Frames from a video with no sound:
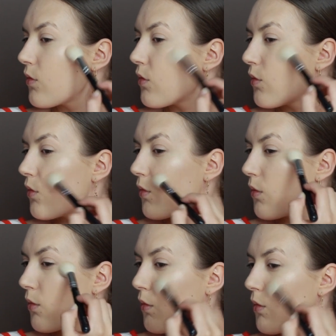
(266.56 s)

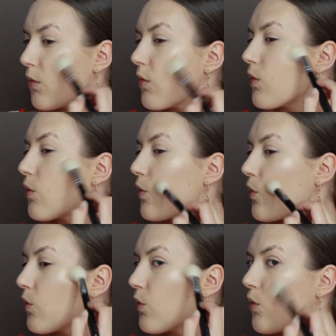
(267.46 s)

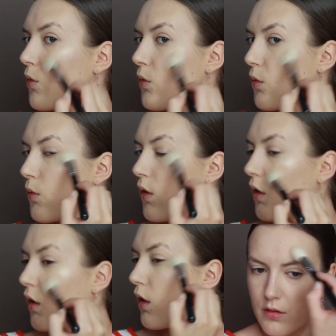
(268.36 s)

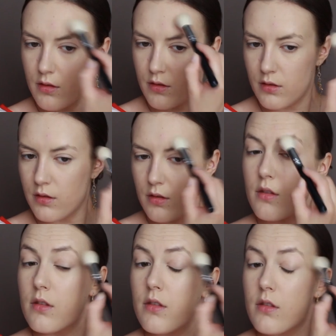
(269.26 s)

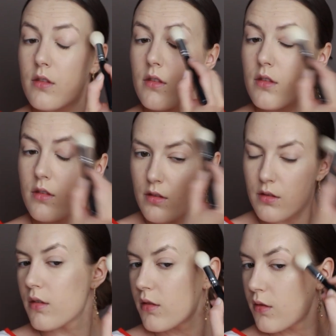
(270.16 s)
[no speech]